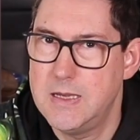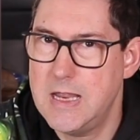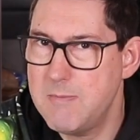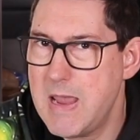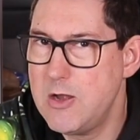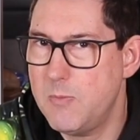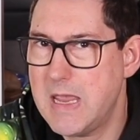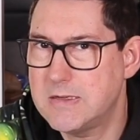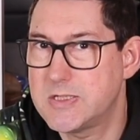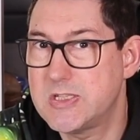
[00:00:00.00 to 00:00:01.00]
Now you may not
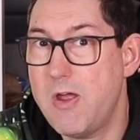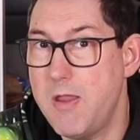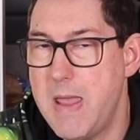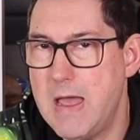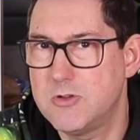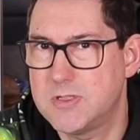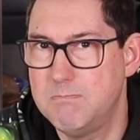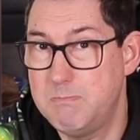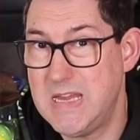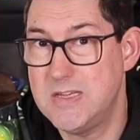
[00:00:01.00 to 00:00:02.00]
be able to snipe out
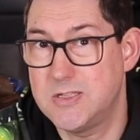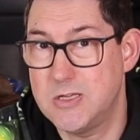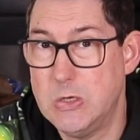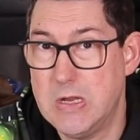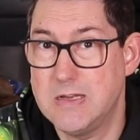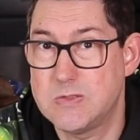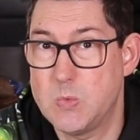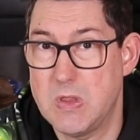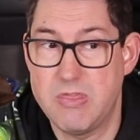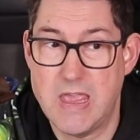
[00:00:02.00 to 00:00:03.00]
some beast
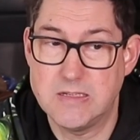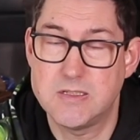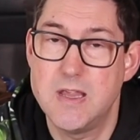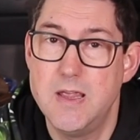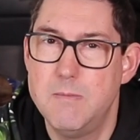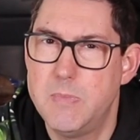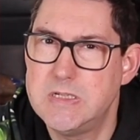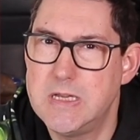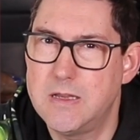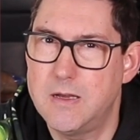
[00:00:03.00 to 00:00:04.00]
units with this
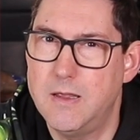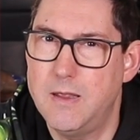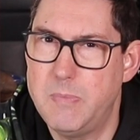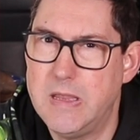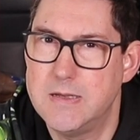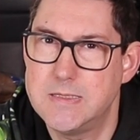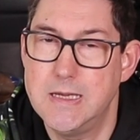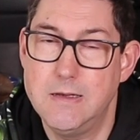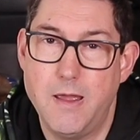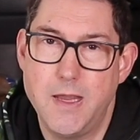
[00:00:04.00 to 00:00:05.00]
particular
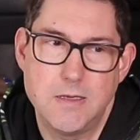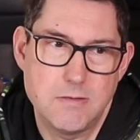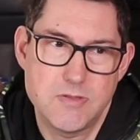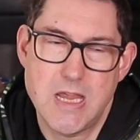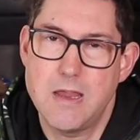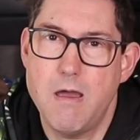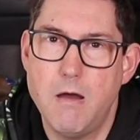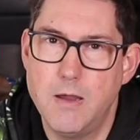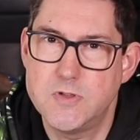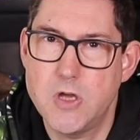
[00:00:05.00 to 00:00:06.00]
ability, like say a
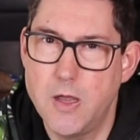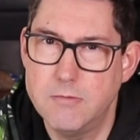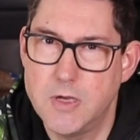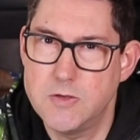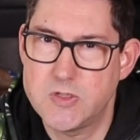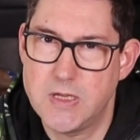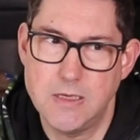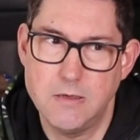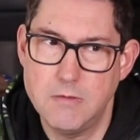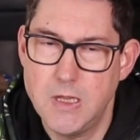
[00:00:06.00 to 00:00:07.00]
Hive Tyrant
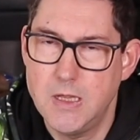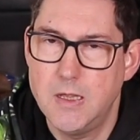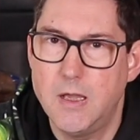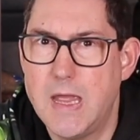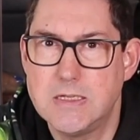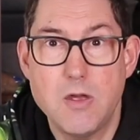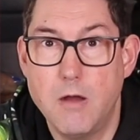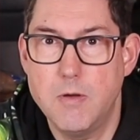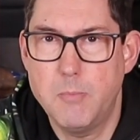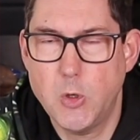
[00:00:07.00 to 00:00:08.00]
in a
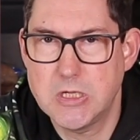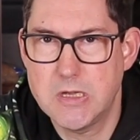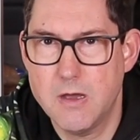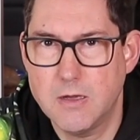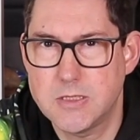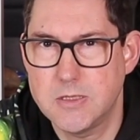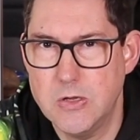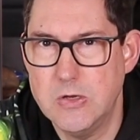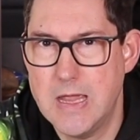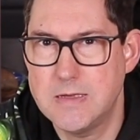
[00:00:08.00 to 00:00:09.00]
Tyrant Bodyguard
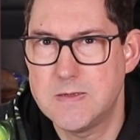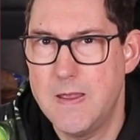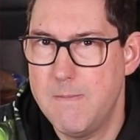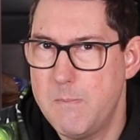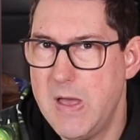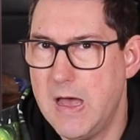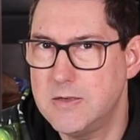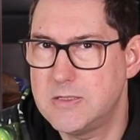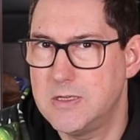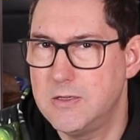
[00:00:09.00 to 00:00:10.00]
unit,
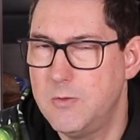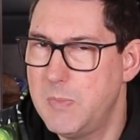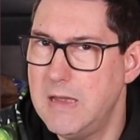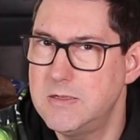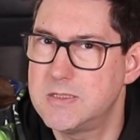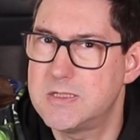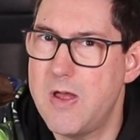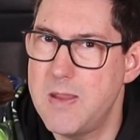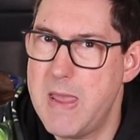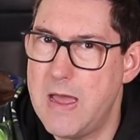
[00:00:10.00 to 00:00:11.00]
but you'll be able to
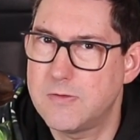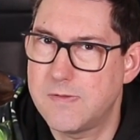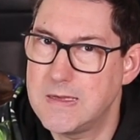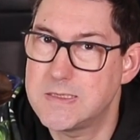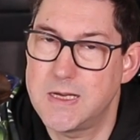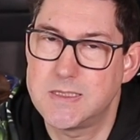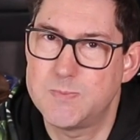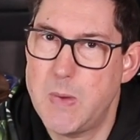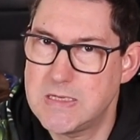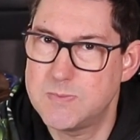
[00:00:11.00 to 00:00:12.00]
snipe out things like
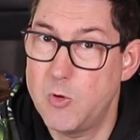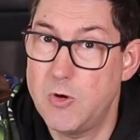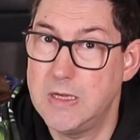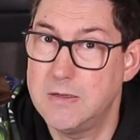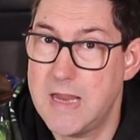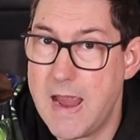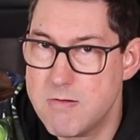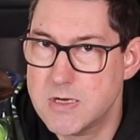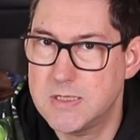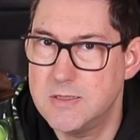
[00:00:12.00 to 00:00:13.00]
Space Marine
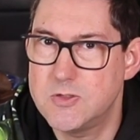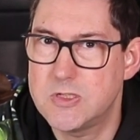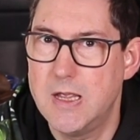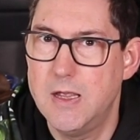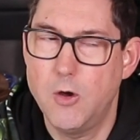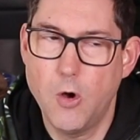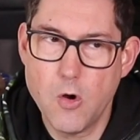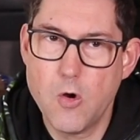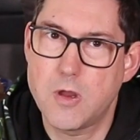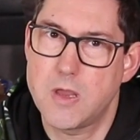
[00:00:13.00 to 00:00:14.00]
characters,
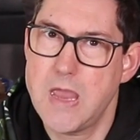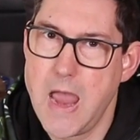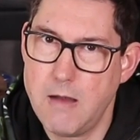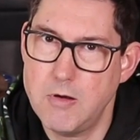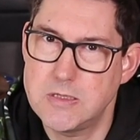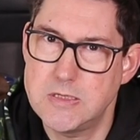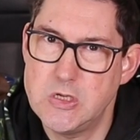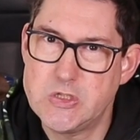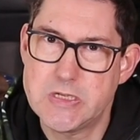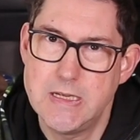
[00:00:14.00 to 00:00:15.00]
Orc
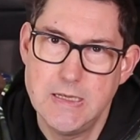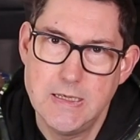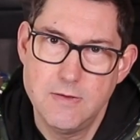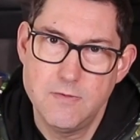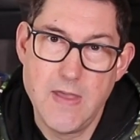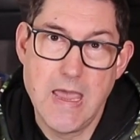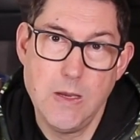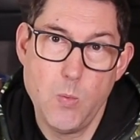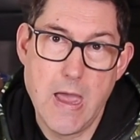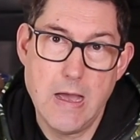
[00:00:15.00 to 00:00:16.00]
characters
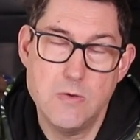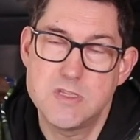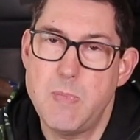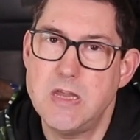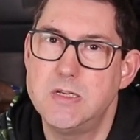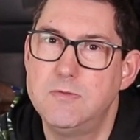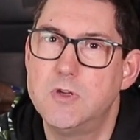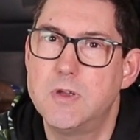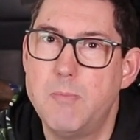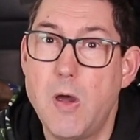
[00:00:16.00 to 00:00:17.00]
fairly well, especially if
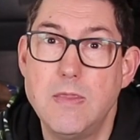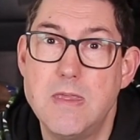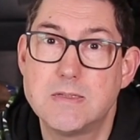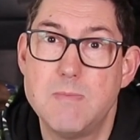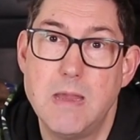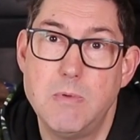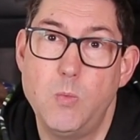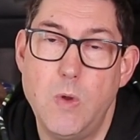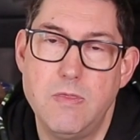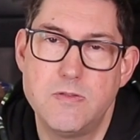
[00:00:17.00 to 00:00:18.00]
you combine this maybe
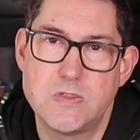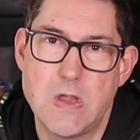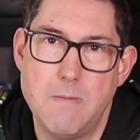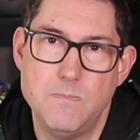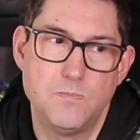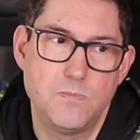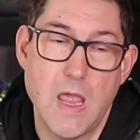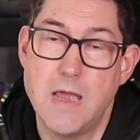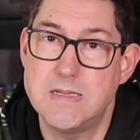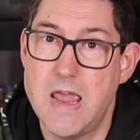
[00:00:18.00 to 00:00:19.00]
with some
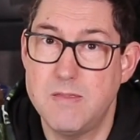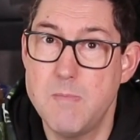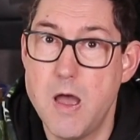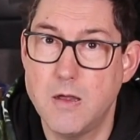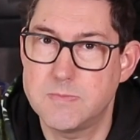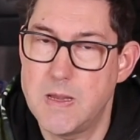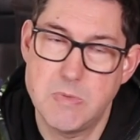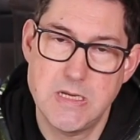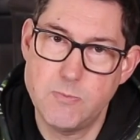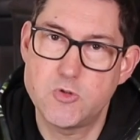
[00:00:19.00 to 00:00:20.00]
death marks,
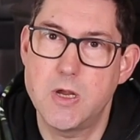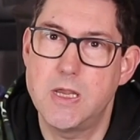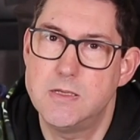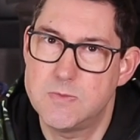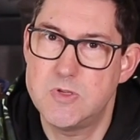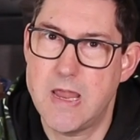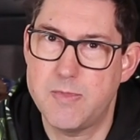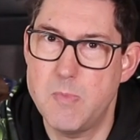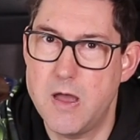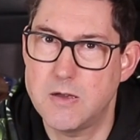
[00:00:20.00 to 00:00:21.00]
maybe deep striking some
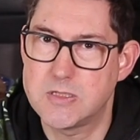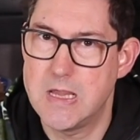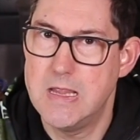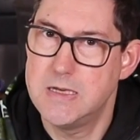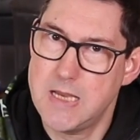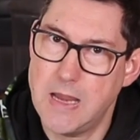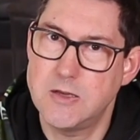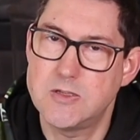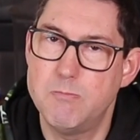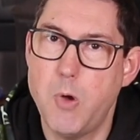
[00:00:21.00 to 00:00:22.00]
death marks,
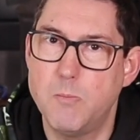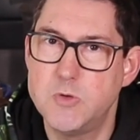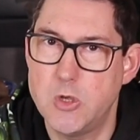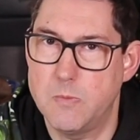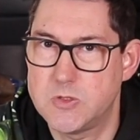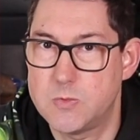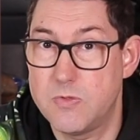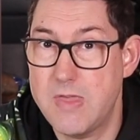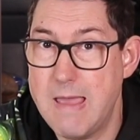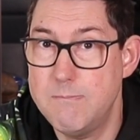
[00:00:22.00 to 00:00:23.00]
take some pop shots
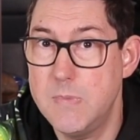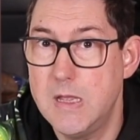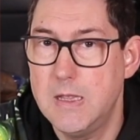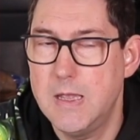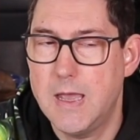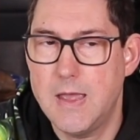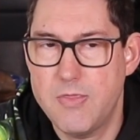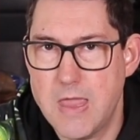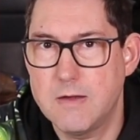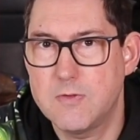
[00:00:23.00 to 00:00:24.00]
with them,
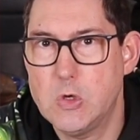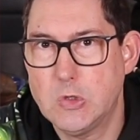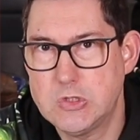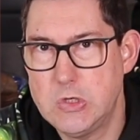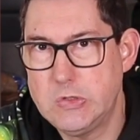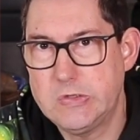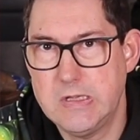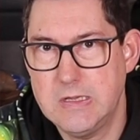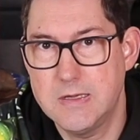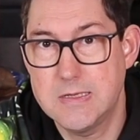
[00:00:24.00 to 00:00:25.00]
and then of course use
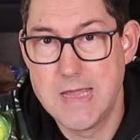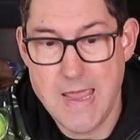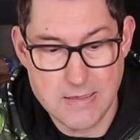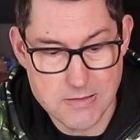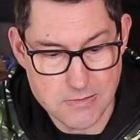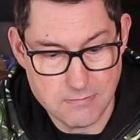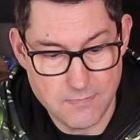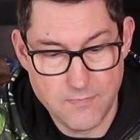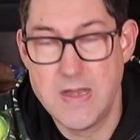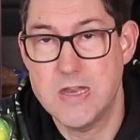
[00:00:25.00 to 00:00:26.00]
the Catan to
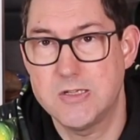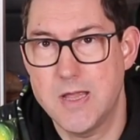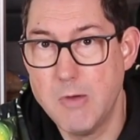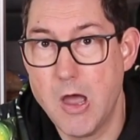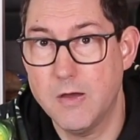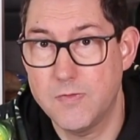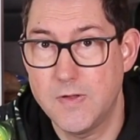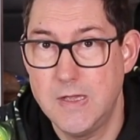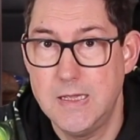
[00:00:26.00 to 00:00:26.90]
finish them off.